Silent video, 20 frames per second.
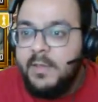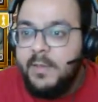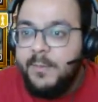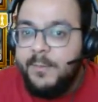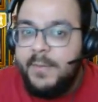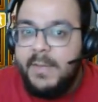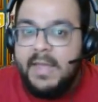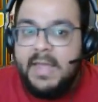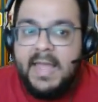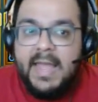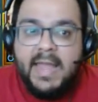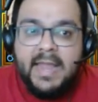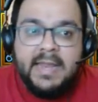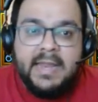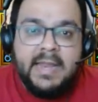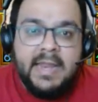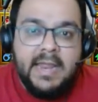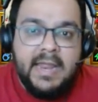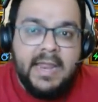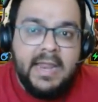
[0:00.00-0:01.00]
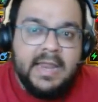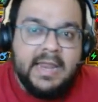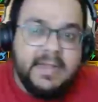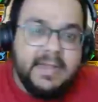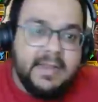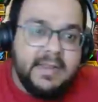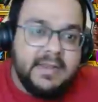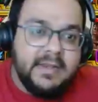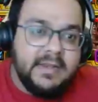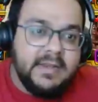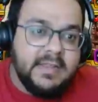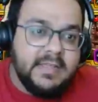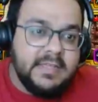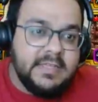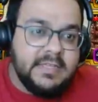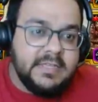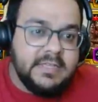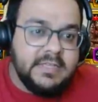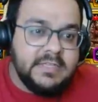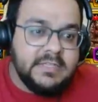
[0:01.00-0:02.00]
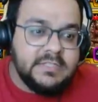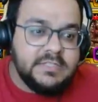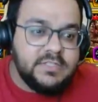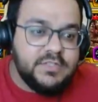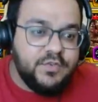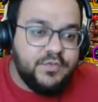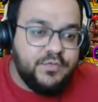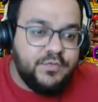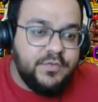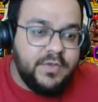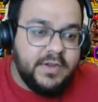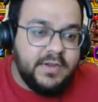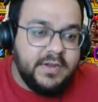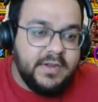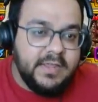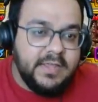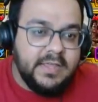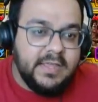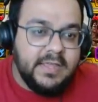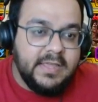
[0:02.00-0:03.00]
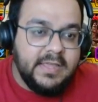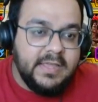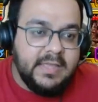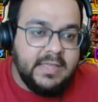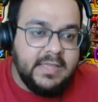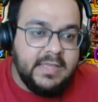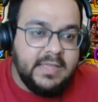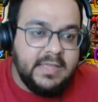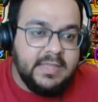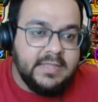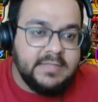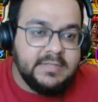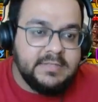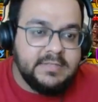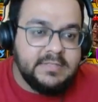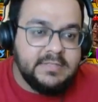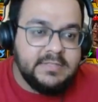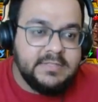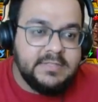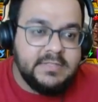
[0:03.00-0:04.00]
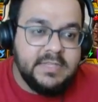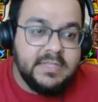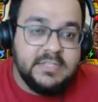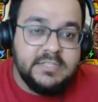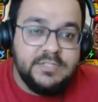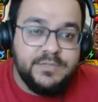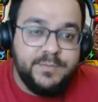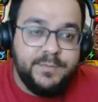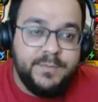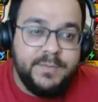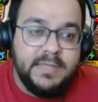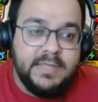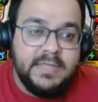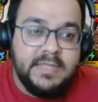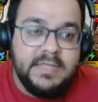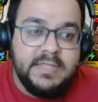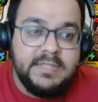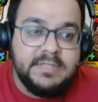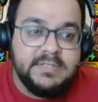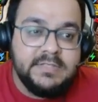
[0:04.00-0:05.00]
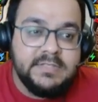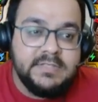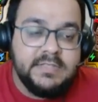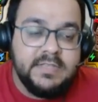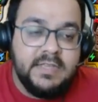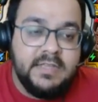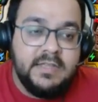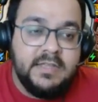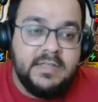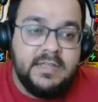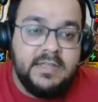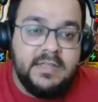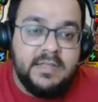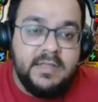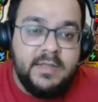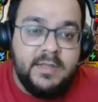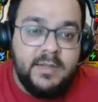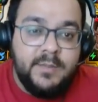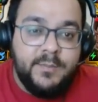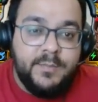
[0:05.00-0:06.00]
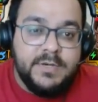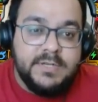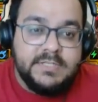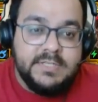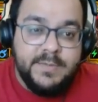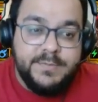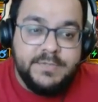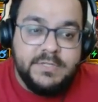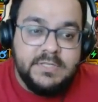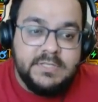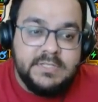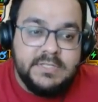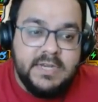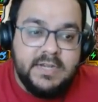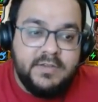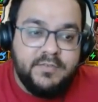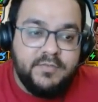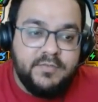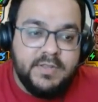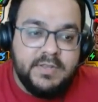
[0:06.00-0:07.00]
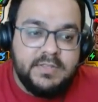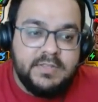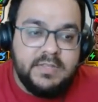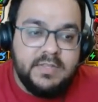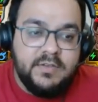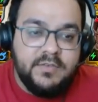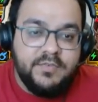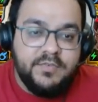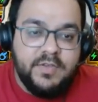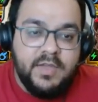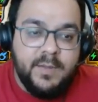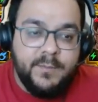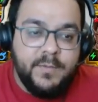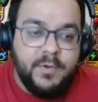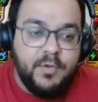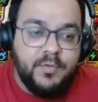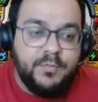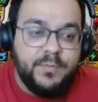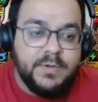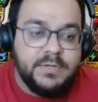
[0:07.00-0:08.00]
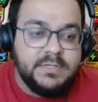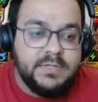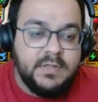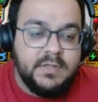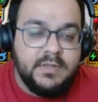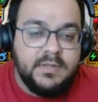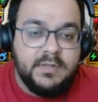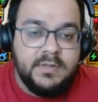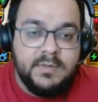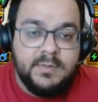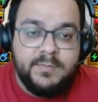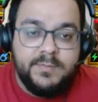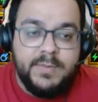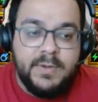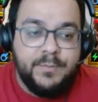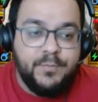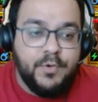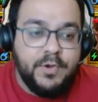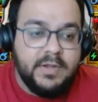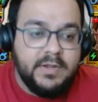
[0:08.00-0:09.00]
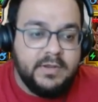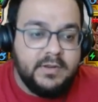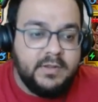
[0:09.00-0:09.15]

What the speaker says: My Edlin is wearing a 6-piece perception set with a couple of pinpoint